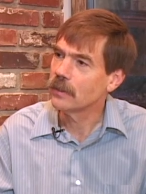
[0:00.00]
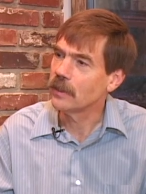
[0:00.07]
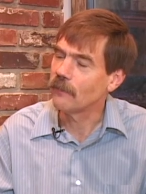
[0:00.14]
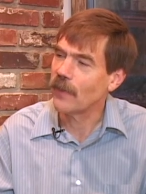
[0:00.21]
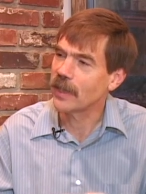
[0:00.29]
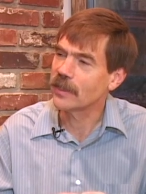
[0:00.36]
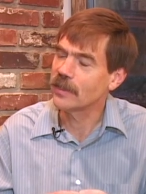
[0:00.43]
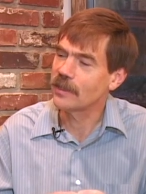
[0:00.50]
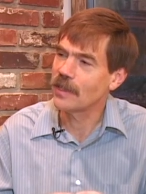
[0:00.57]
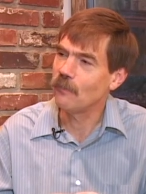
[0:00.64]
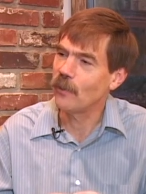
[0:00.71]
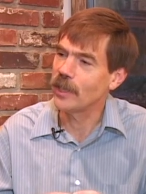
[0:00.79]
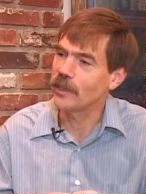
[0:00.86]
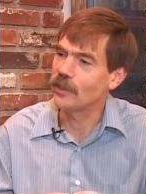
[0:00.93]
In fact, in
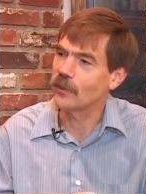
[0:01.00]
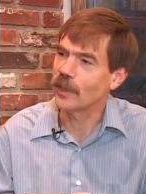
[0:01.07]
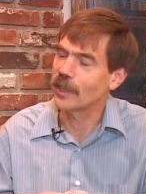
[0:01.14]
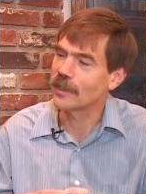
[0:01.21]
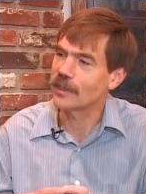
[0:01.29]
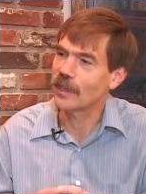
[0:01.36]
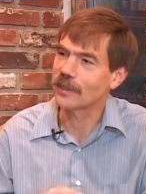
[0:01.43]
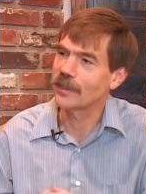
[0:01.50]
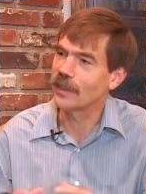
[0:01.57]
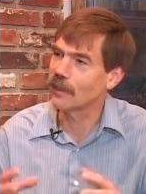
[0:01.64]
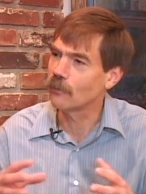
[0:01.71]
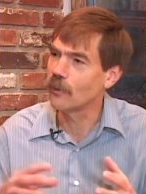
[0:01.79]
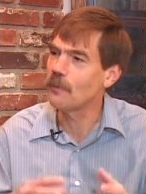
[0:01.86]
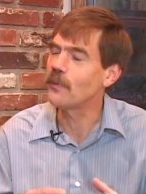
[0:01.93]
some ways you can get sucked
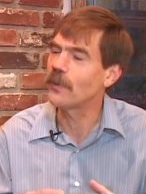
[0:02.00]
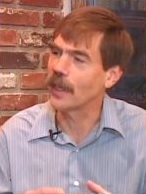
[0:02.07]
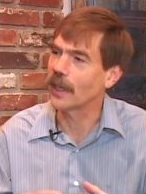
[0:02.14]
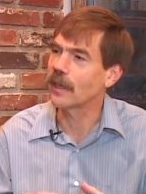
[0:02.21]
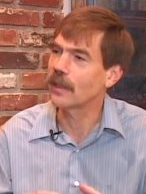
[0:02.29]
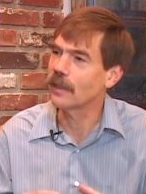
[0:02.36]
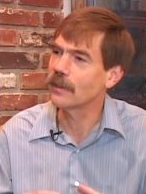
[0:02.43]
into groupthink.